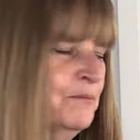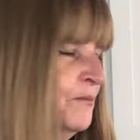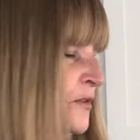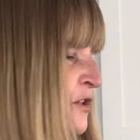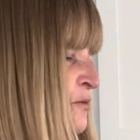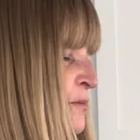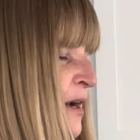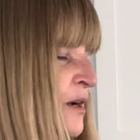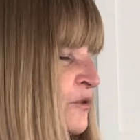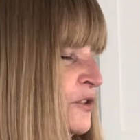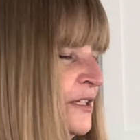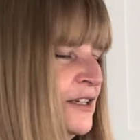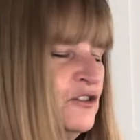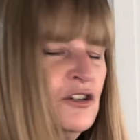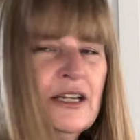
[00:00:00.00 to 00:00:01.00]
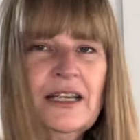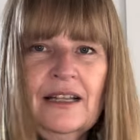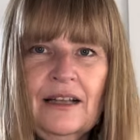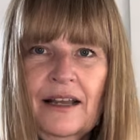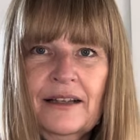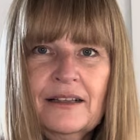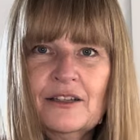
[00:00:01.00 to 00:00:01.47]
sprouts actually
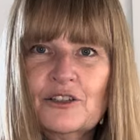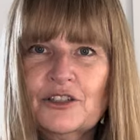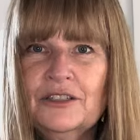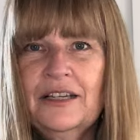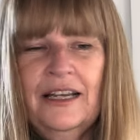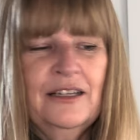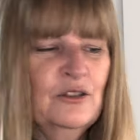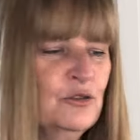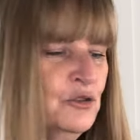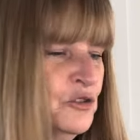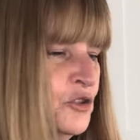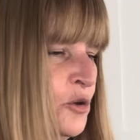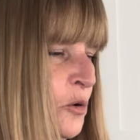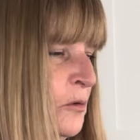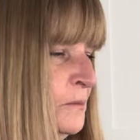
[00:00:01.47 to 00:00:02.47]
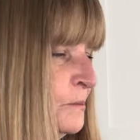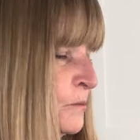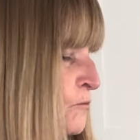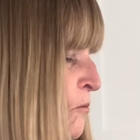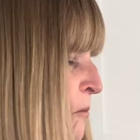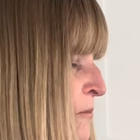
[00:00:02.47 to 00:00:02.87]
in like a little container to school.